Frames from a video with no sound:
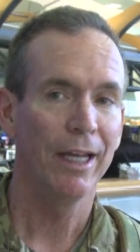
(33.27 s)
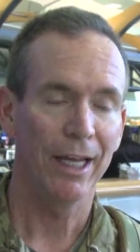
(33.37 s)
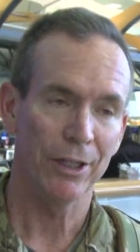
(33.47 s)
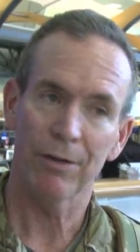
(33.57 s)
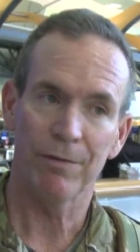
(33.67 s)

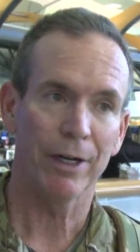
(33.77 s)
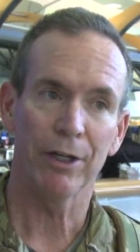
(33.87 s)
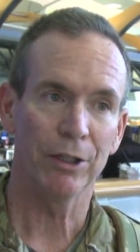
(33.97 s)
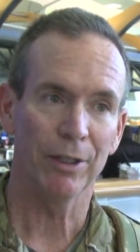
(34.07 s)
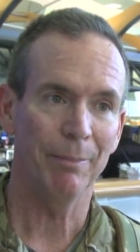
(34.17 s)
And they're
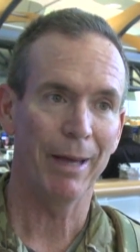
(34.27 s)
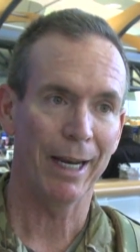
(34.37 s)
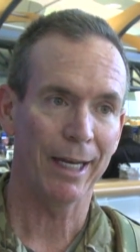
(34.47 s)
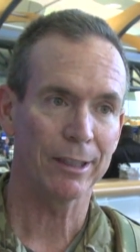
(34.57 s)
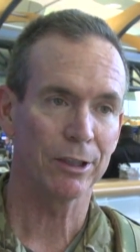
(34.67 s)
very good
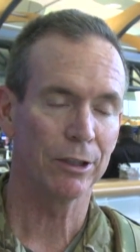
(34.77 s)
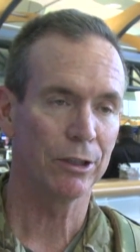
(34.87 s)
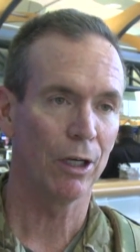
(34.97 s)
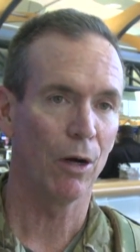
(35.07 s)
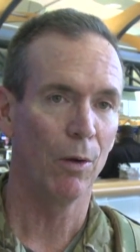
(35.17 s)
medics.
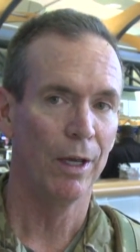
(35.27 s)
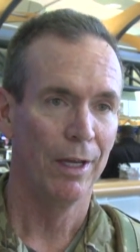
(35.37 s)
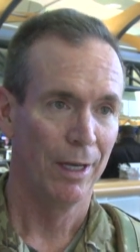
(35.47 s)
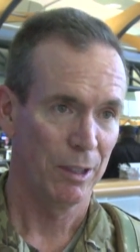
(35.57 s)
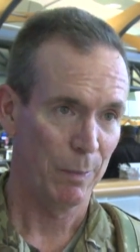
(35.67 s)
So,
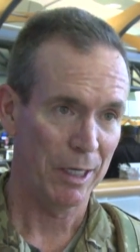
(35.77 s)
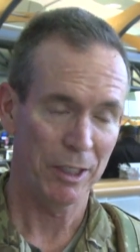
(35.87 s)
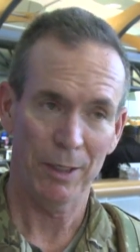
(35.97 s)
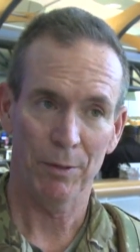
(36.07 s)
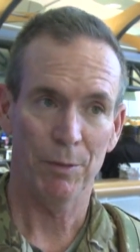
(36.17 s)

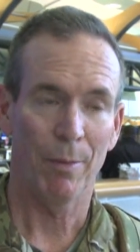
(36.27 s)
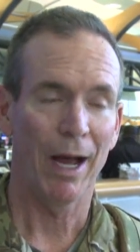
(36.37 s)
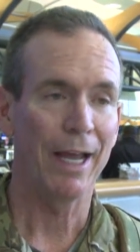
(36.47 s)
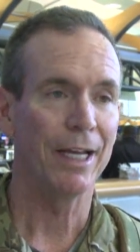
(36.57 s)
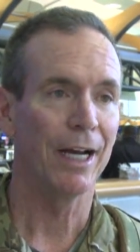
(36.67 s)
especially with
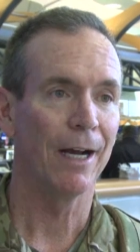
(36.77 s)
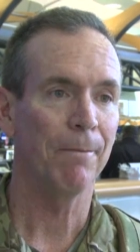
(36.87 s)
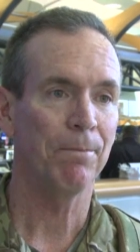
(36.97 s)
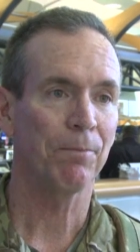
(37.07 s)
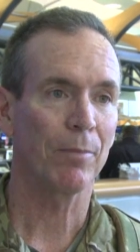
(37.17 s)
my, uh,